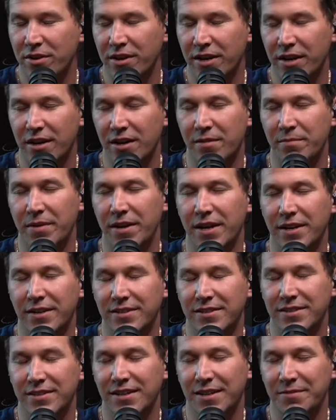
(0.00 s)
And you're like, oh man,
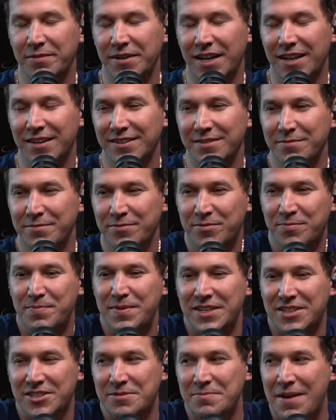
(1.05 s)
I'm going to have to
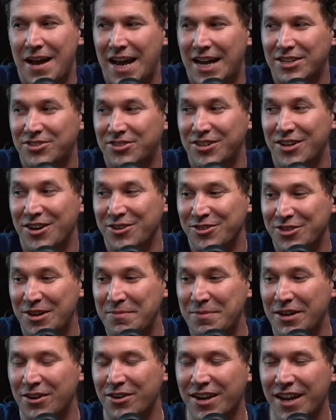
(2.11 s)
be smashed, you know? So yeah.
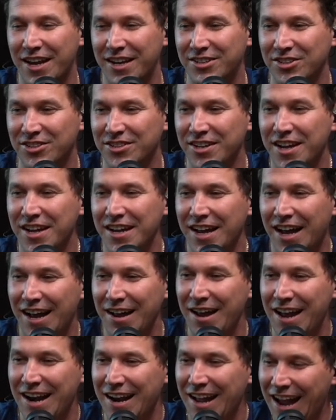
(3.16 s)
I'm like, okay, just,
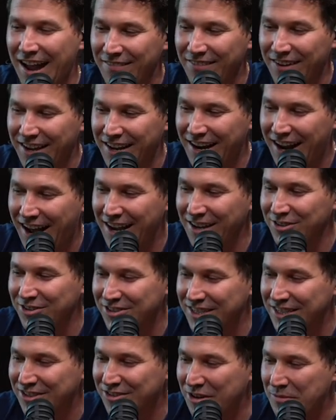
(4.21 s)
I, and I have an aisle
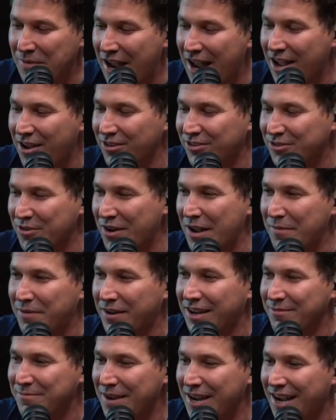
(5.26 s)
seat. So I'm ha- so happy
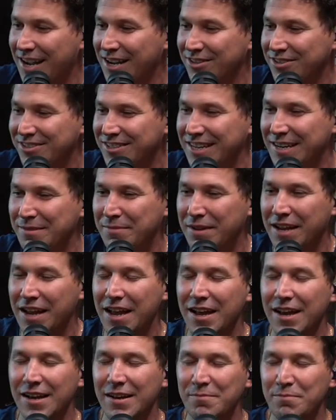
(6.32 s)
I have my aisle seat. And I'm like,
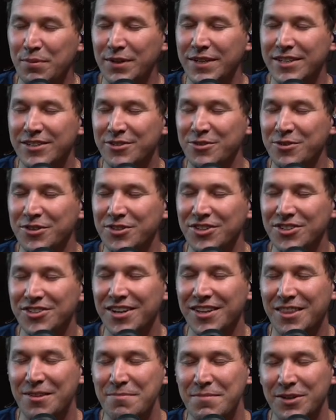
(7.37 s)
please, Lord, just
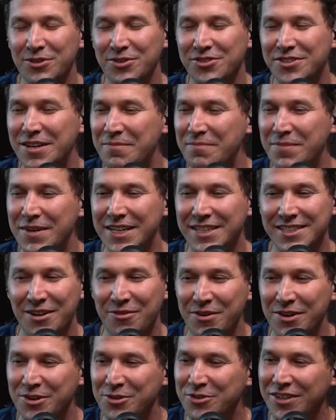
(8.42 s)
let the middle seat be
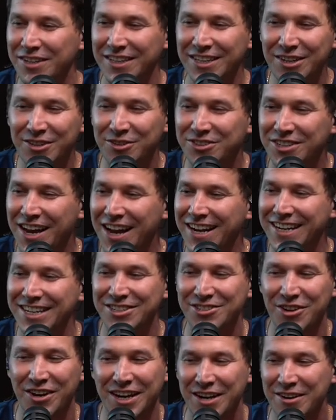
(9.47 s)
someone who's a little tiny
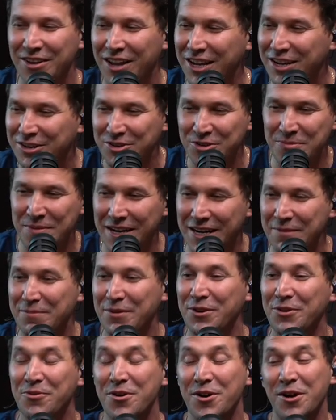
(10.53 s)
so I could like do my
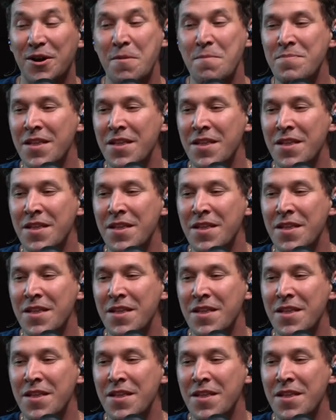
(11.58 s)
computer work.